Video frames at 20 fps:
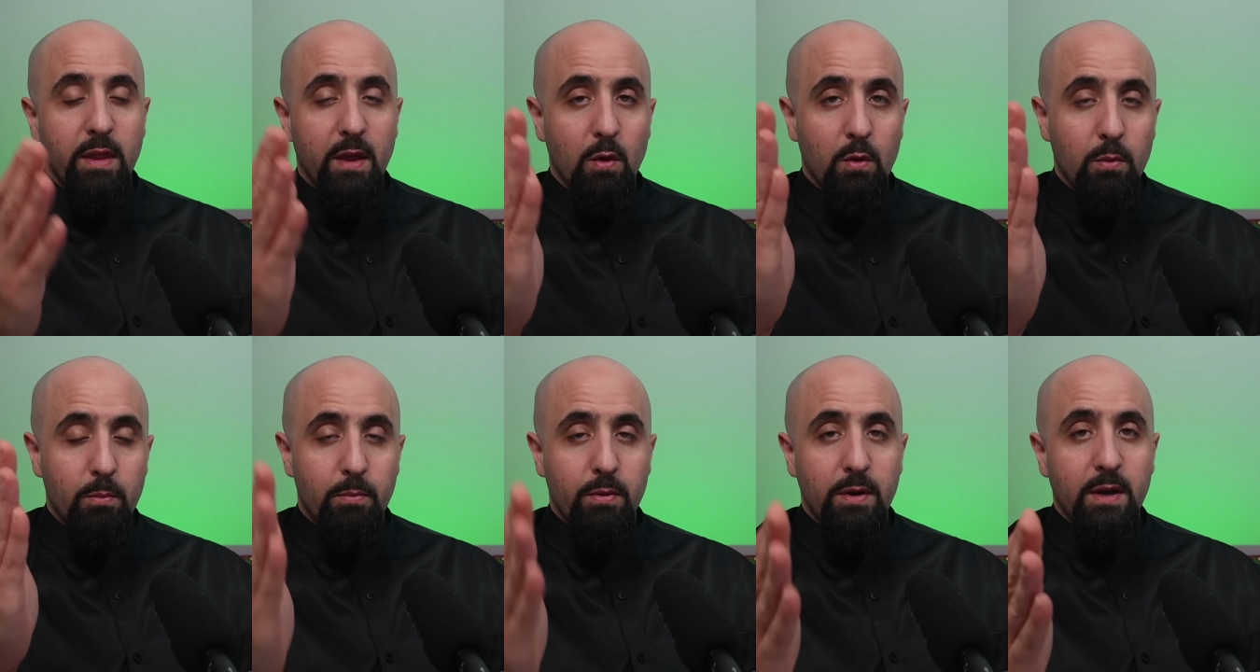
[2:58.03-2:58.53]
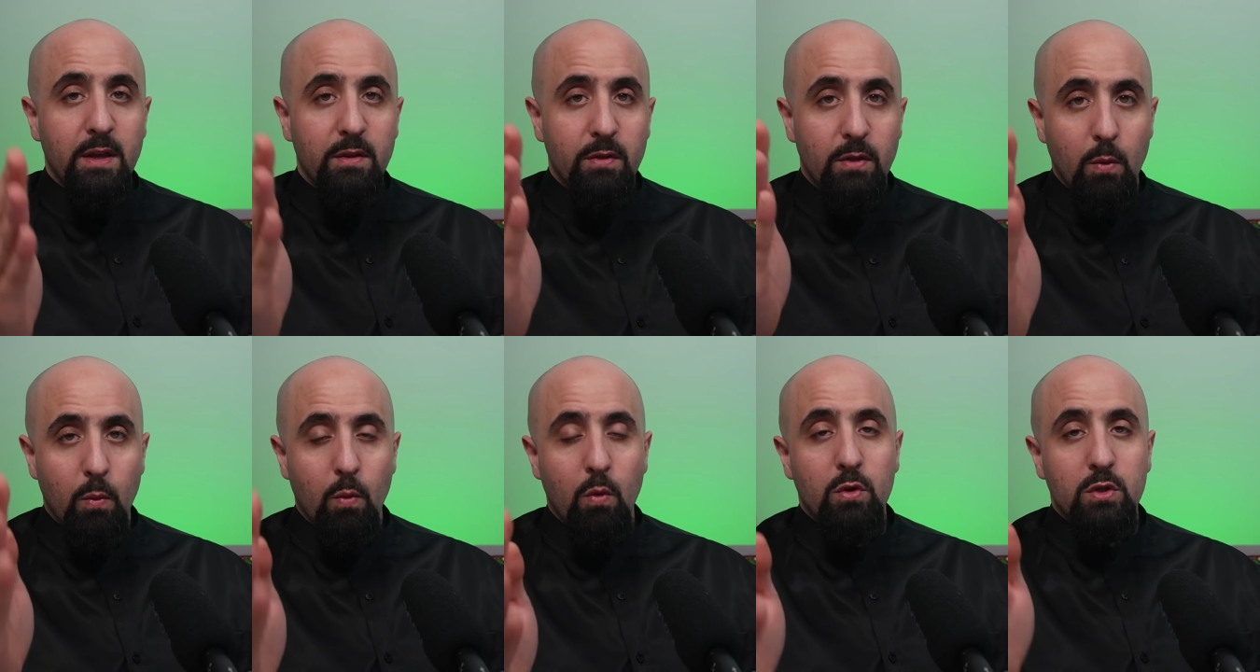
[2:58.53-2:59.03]
They will bring
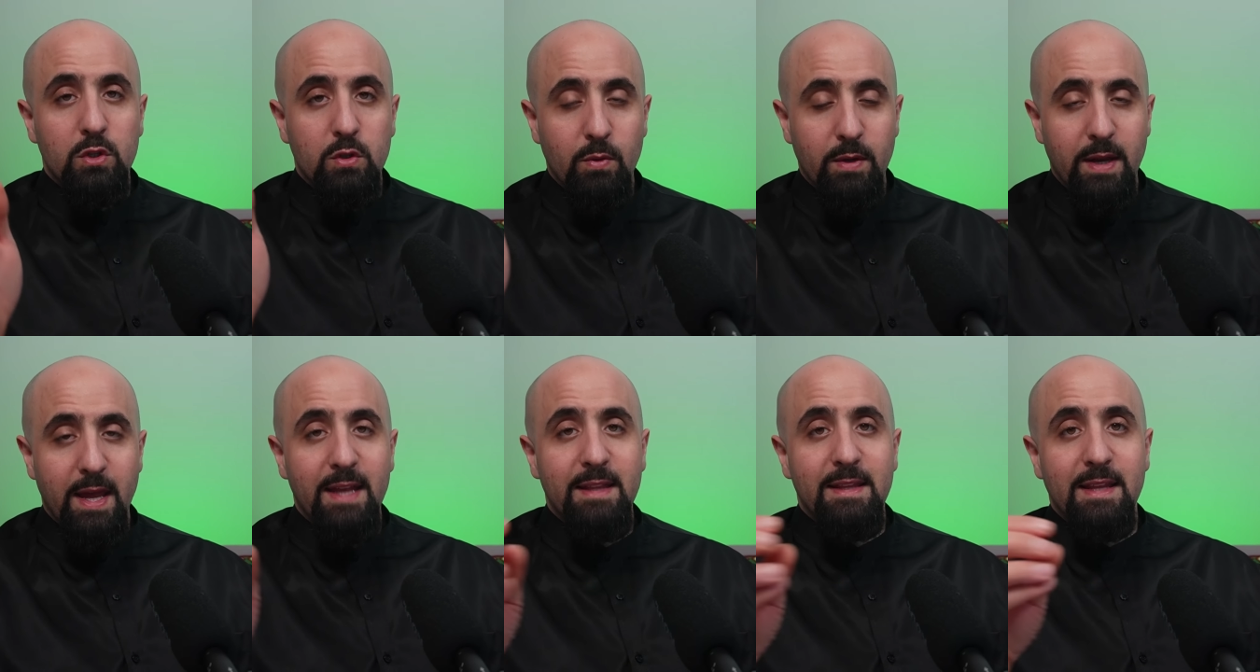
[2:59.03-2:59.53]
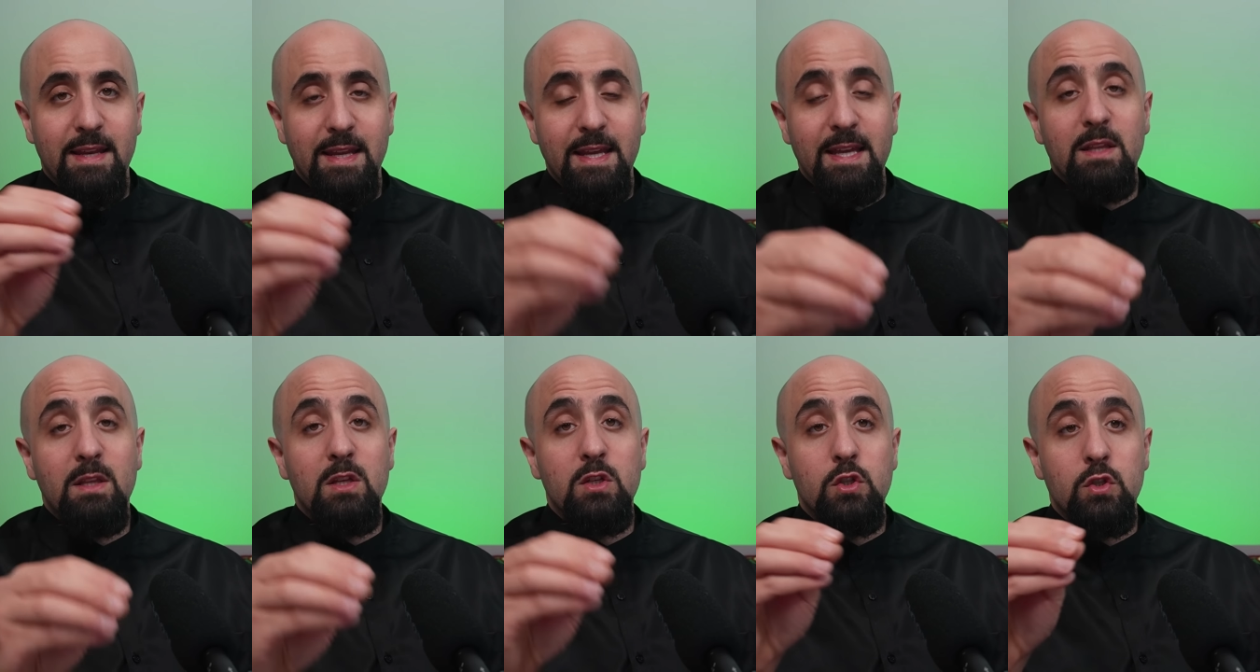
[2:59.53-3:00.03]
the war to an end, and
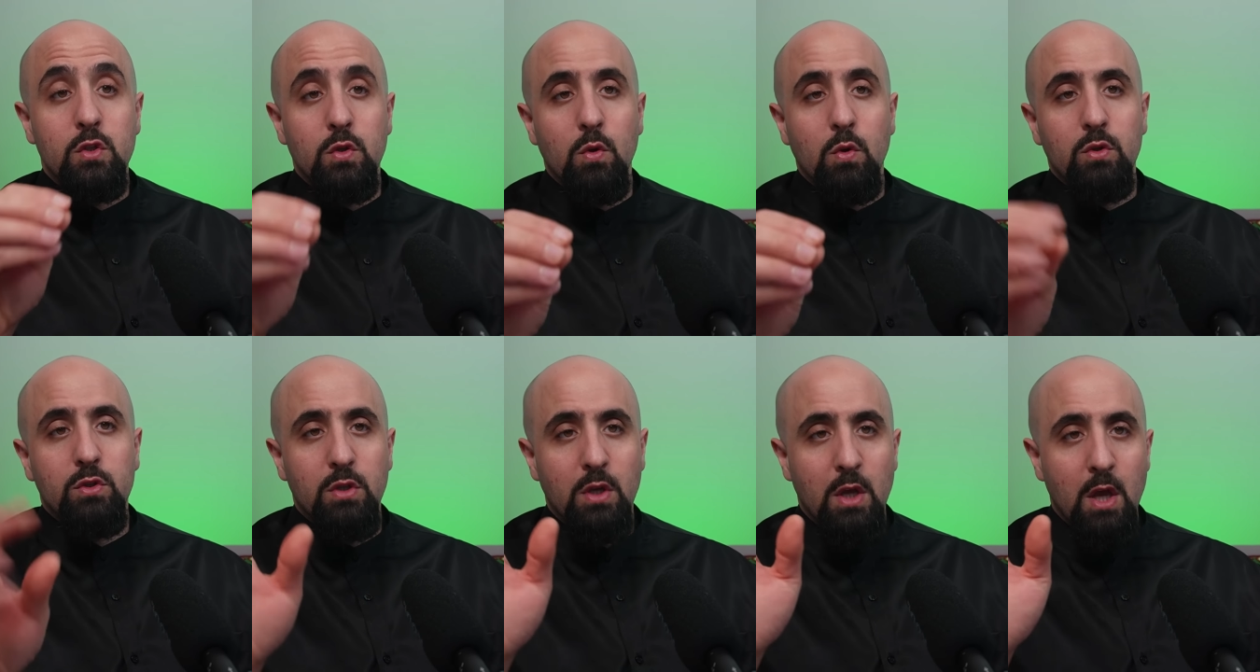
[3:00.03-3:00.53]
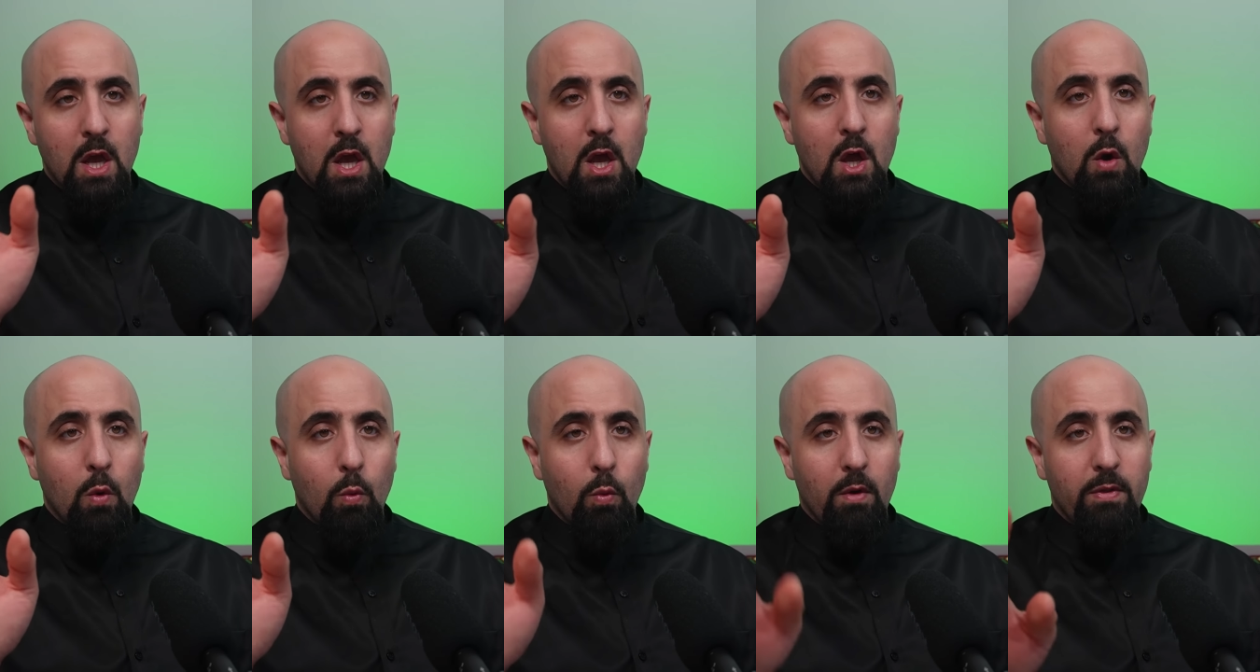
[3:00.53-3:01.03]
he does not
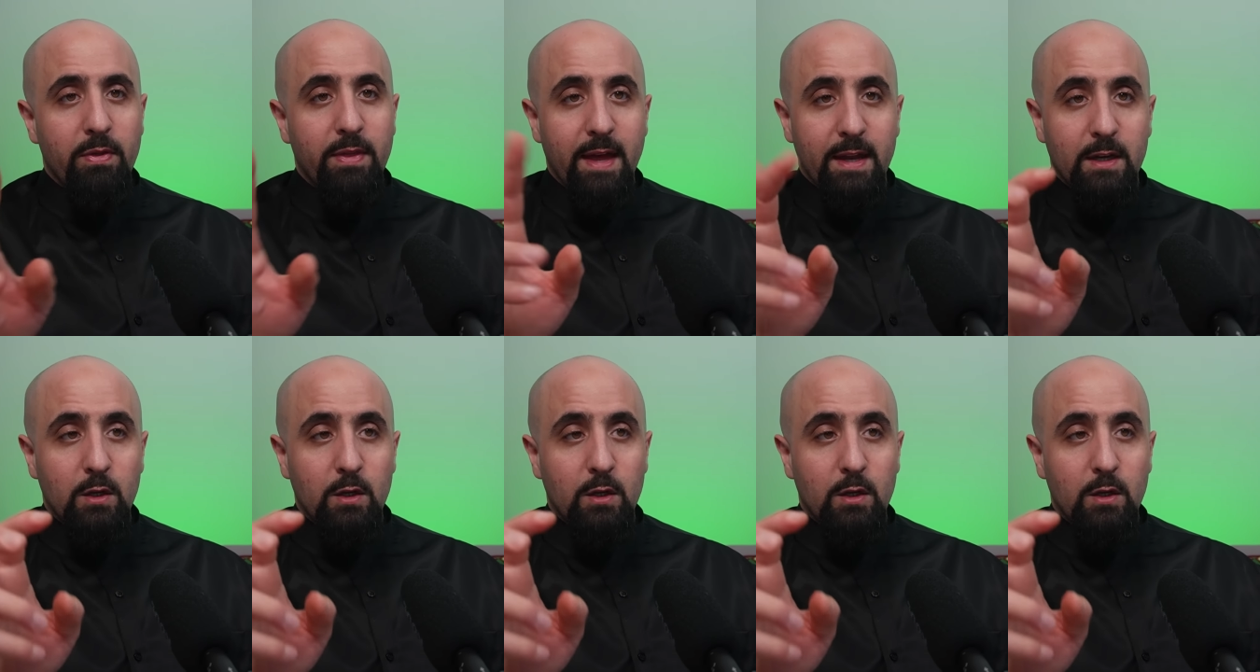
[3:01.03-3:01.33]
want